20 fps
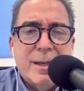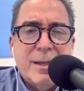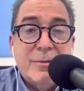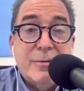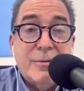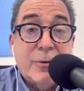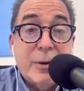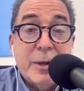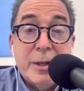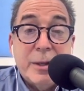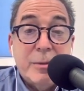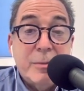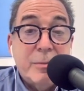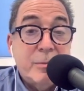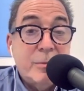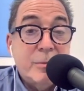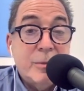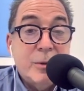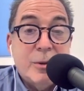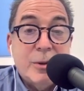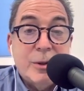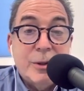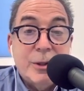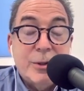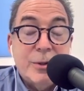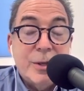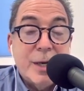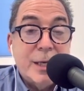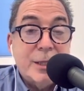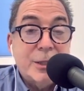freedom or
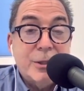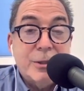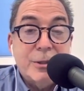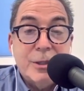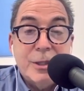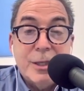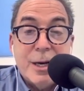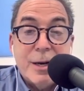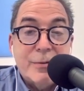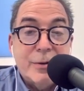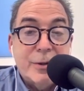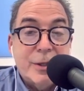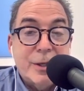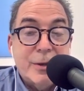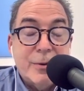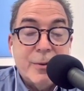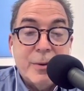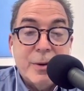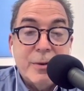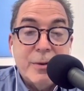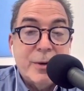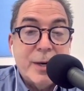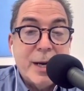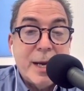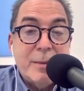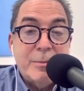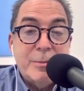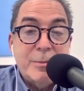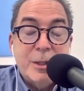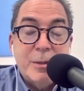your national sovereignty or wherever it
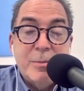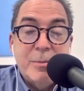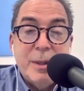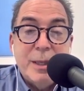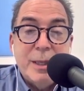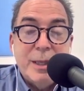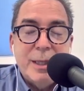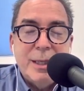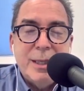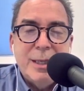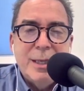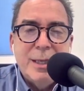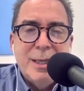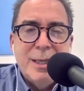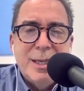happens to be,